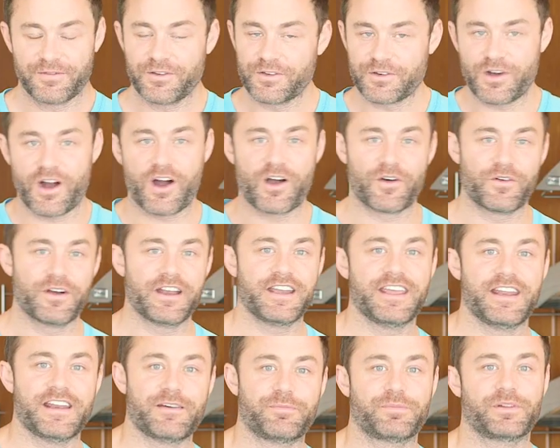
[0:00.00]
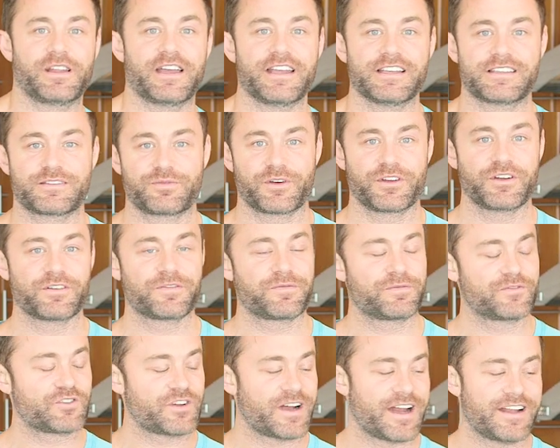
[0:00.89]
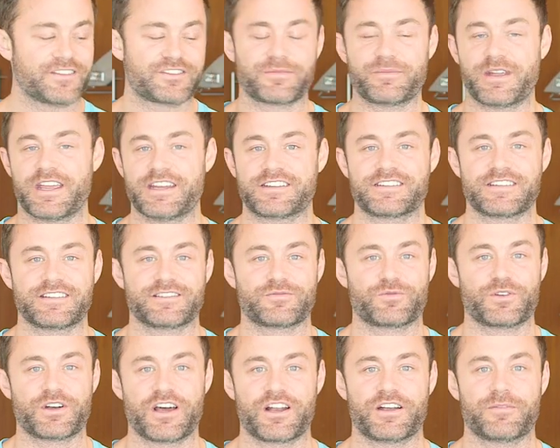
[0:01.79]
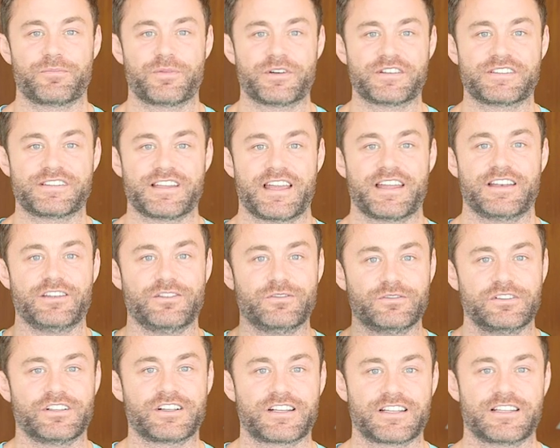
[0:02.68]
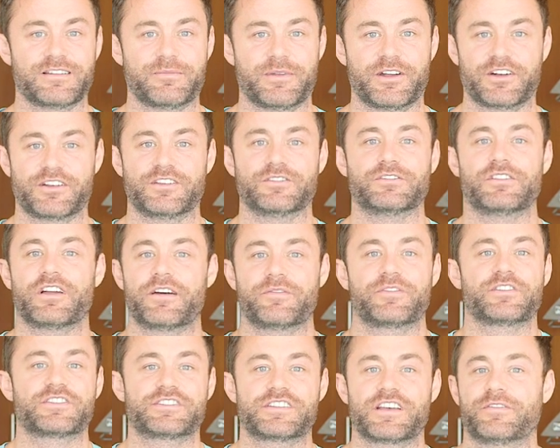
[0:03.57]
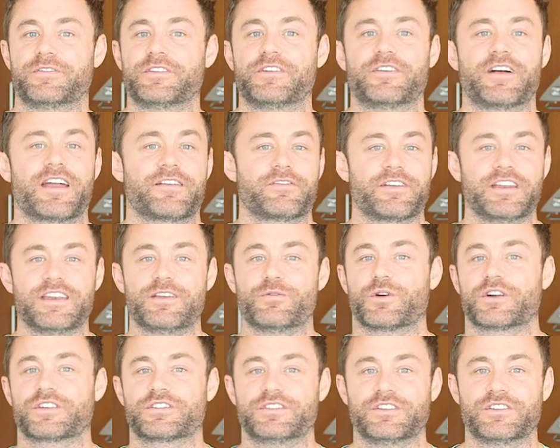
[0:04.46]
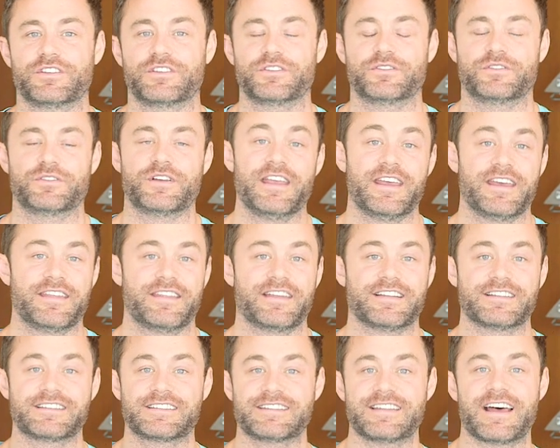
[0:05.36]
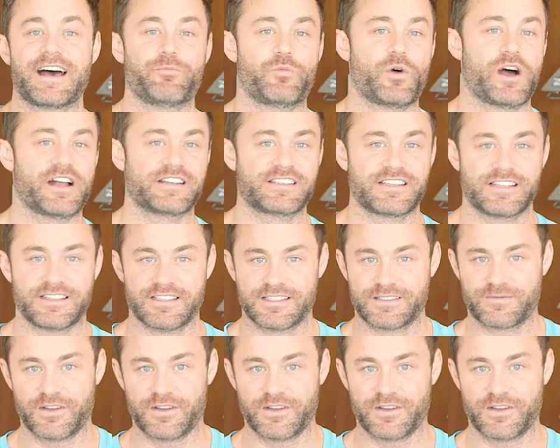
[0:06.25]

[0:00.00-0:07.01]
If you're already in a place where your transformation's 100%, you look in the mirror, you love yourself, you don't have any work to do, then stop watching this